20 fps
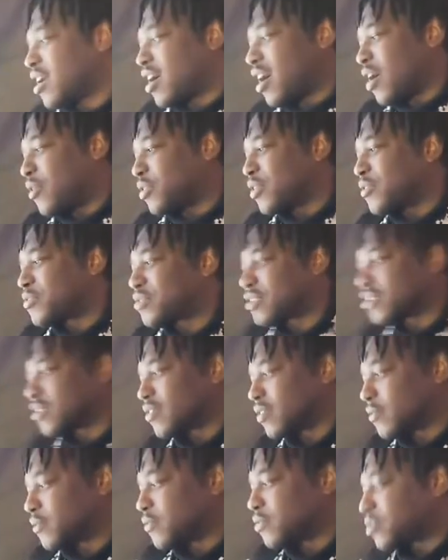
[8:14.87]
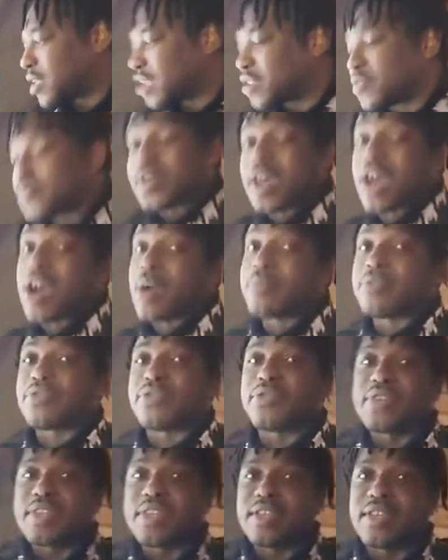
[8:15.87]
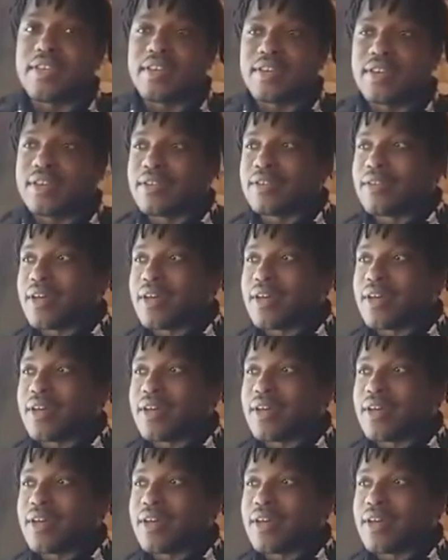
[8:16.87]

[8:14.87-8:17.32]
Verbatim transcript: I would love to. If, thank you for that opportunity, and uh,